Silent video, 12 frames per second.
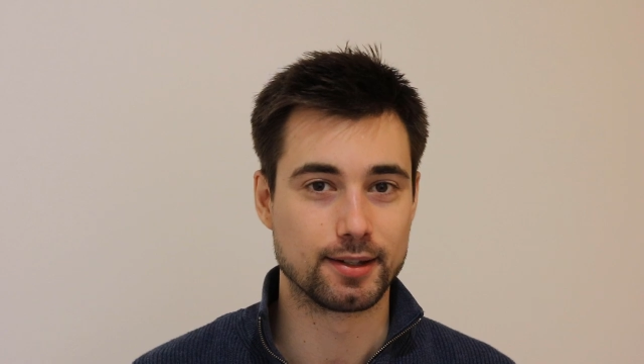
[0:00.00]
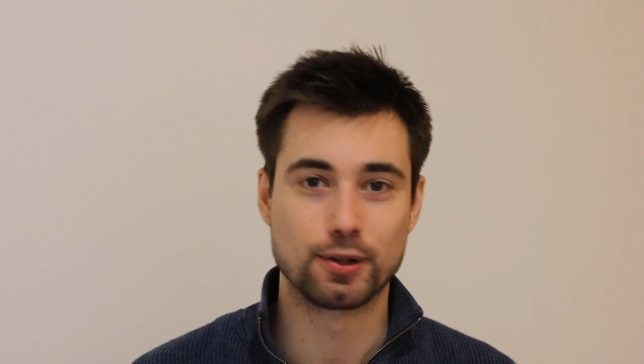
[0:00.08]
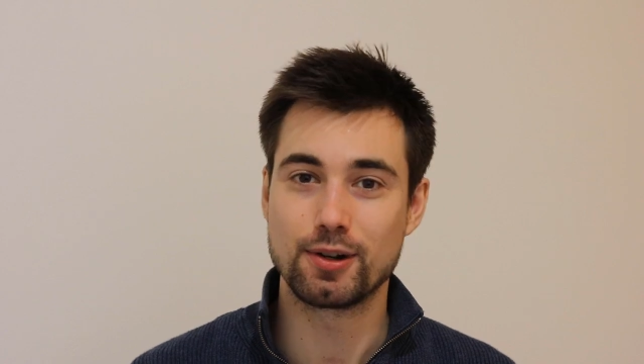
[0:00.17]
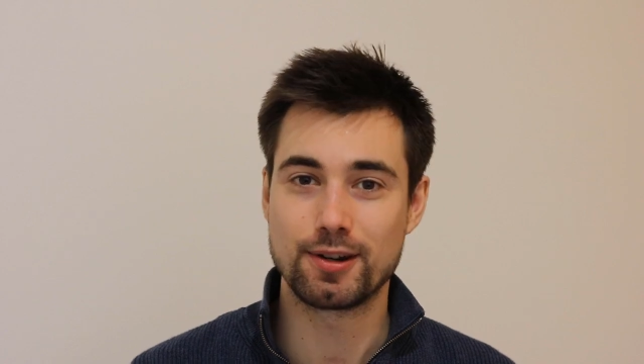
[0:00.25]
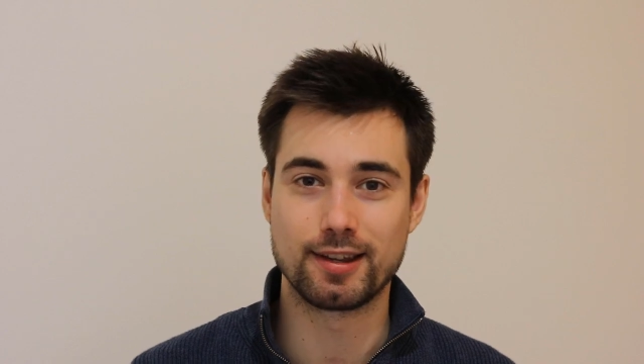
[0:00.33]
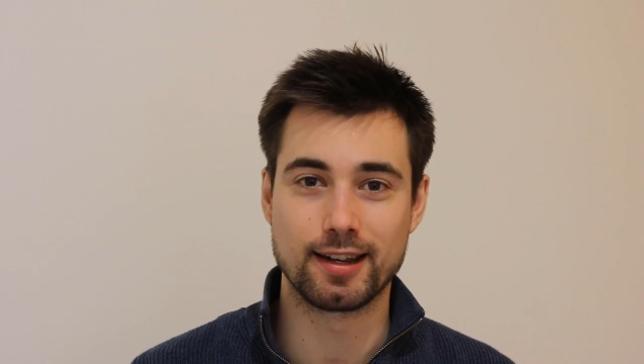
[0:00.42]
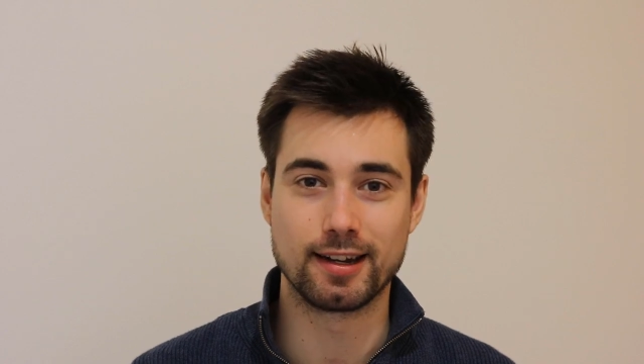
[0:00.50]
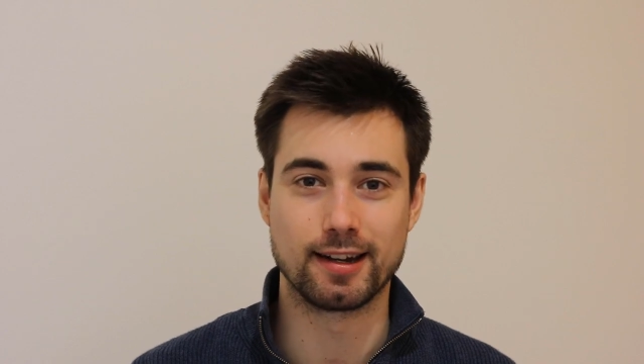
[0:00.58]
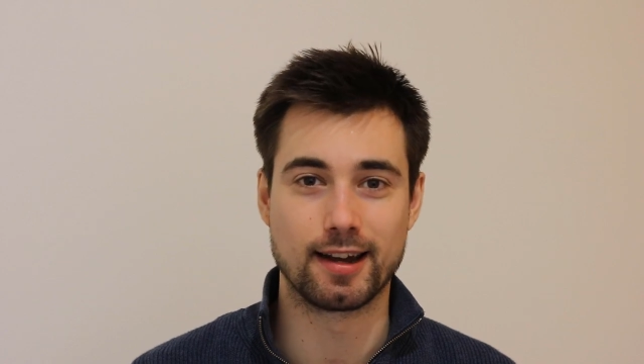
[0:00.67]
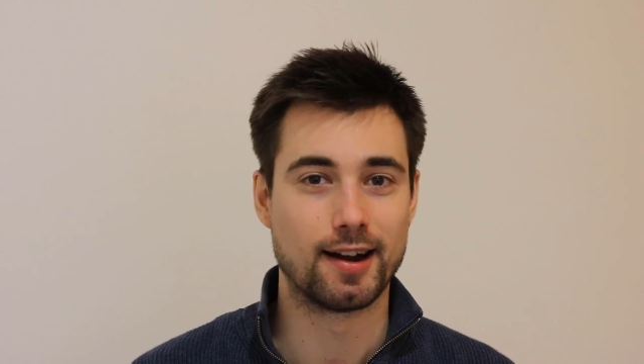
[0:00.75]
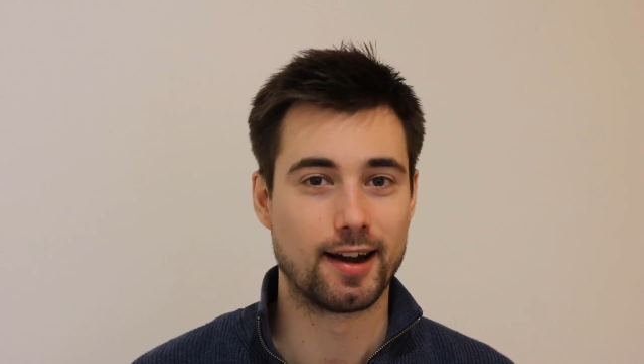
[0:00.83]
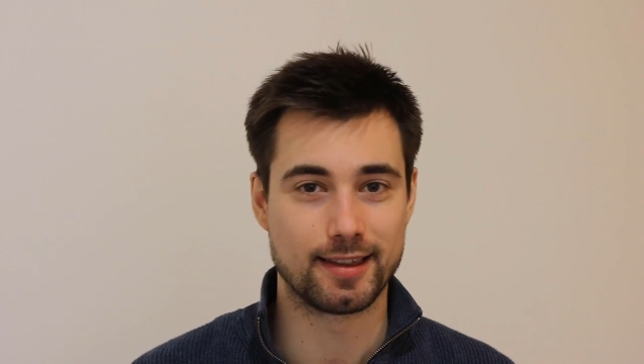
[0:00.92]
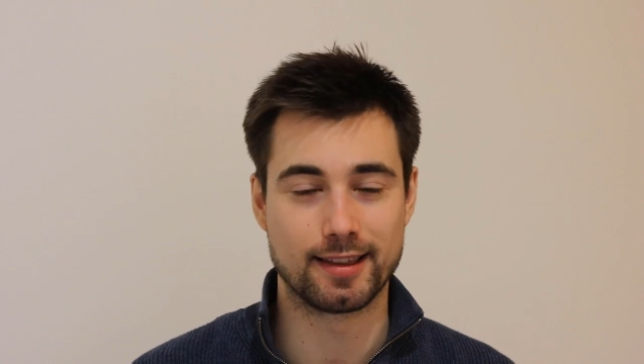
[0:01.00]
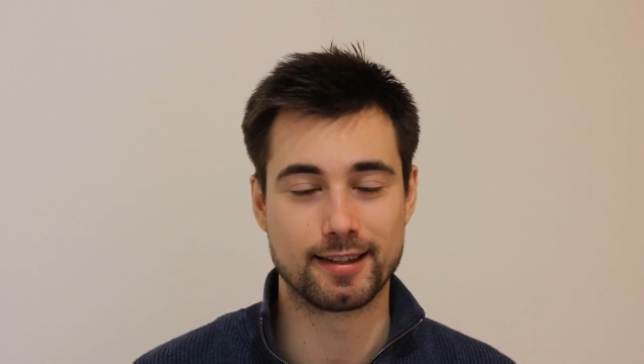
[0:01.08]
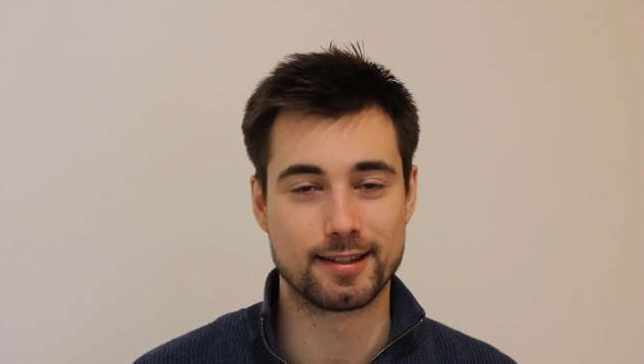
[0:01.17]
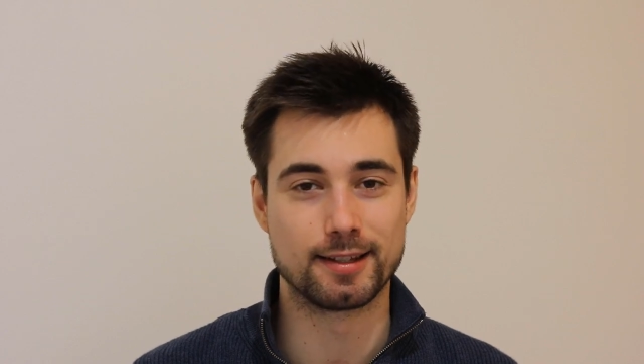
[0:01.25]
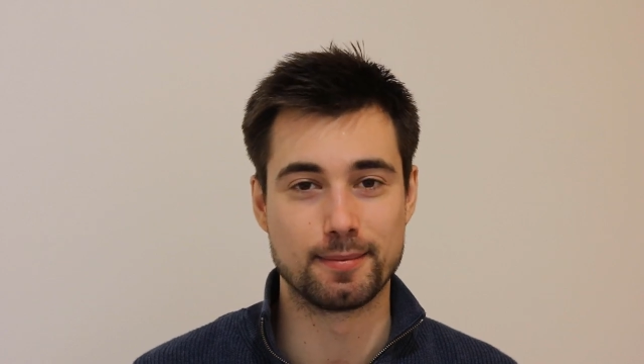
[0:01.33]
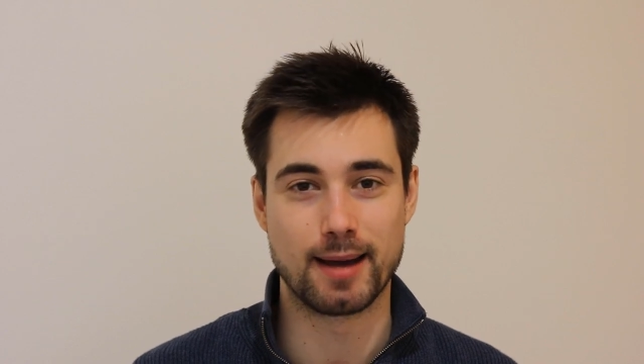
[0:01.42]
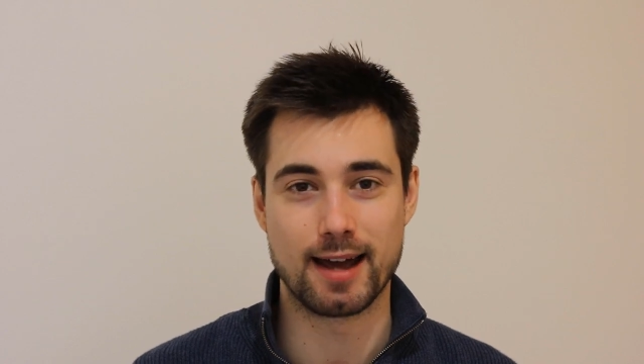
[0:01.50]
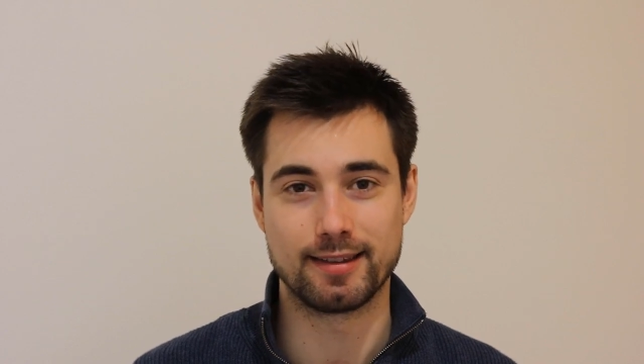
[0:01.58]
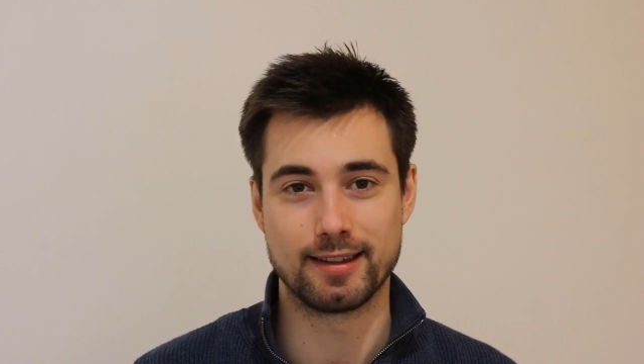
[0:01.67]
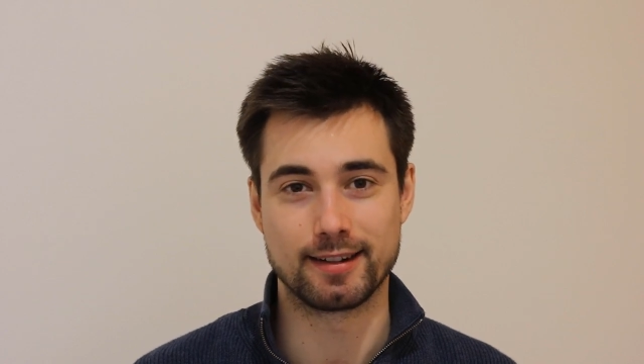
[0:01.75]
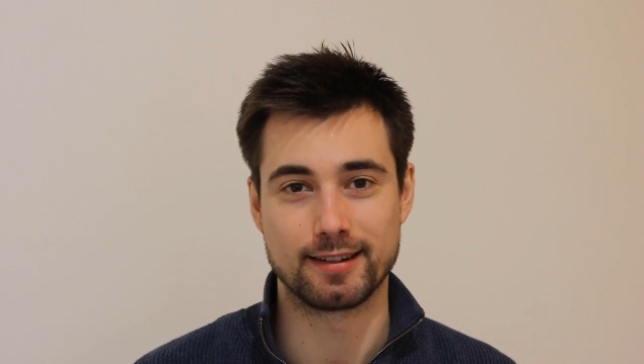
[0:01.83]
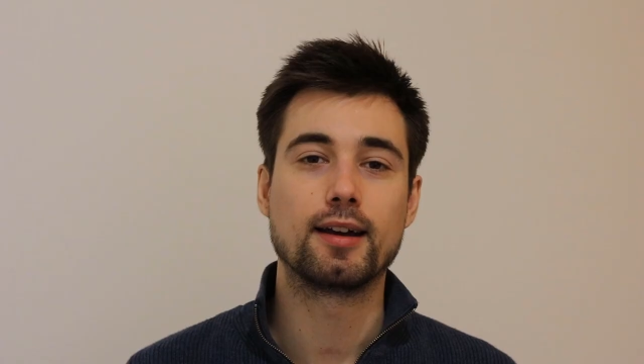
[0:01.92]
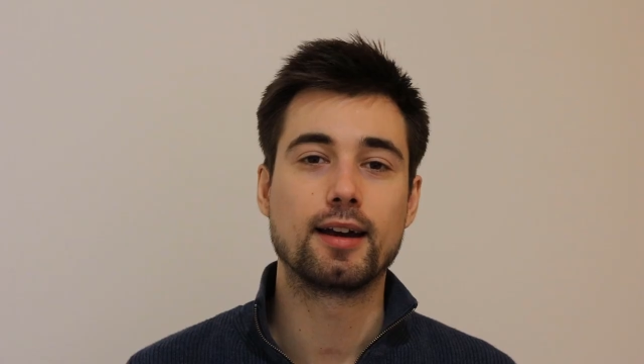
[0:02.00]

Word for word: a good thing and I think this is a bad thing.